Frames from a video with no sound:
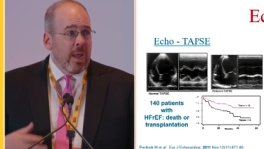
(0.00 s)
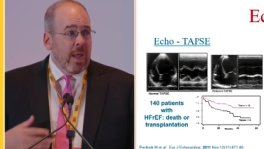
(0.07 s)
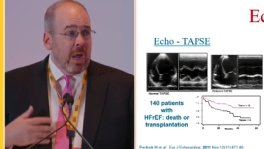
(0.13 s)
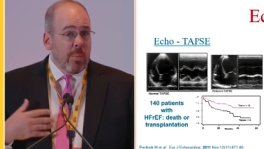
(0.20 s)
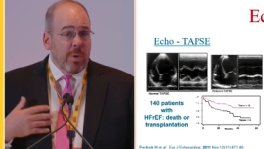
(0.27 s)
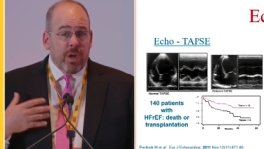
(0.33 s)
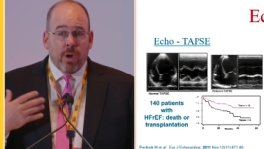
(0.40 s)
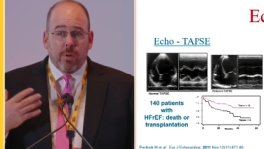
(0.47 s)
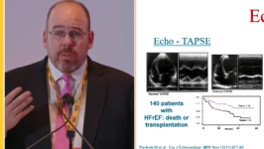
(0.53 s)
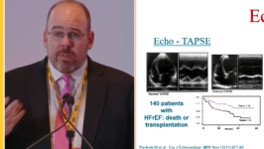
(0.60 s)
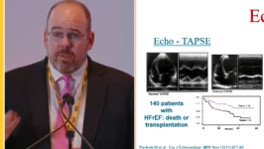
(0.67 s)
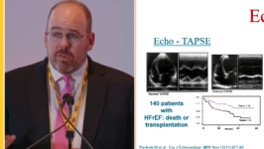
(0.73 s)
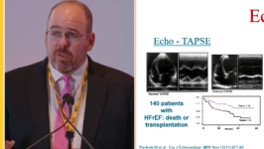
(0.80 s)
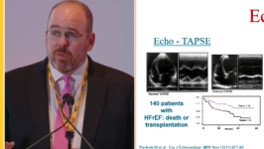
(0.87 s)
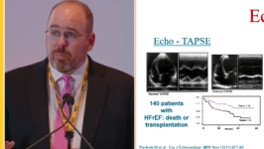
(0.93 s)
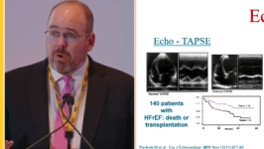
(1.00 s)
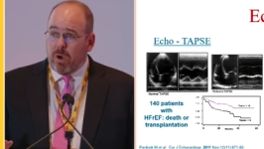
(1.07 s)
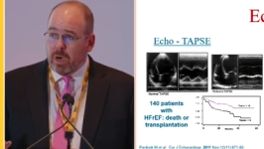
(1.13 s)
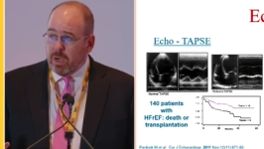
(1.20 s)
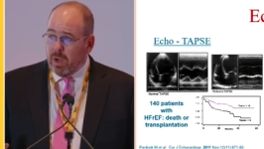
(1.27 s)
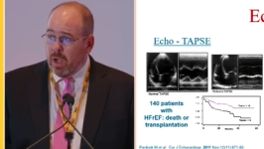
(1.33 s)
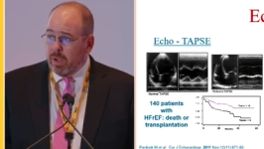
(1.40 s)
And we know that this is
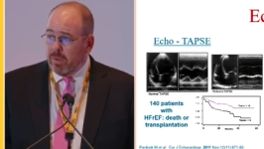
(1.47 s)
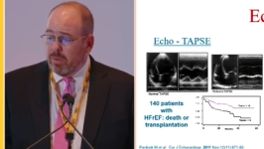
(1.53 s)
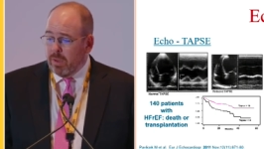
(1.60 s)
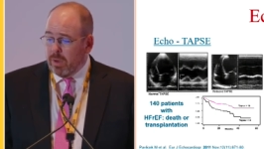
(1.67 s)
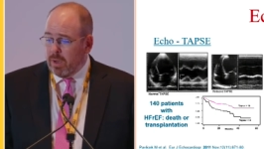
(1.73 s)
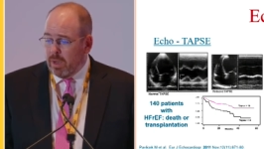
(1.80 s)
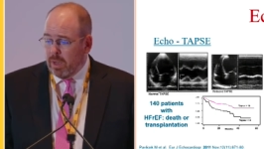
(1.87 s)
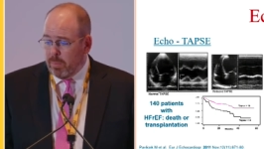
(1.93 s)
prognostic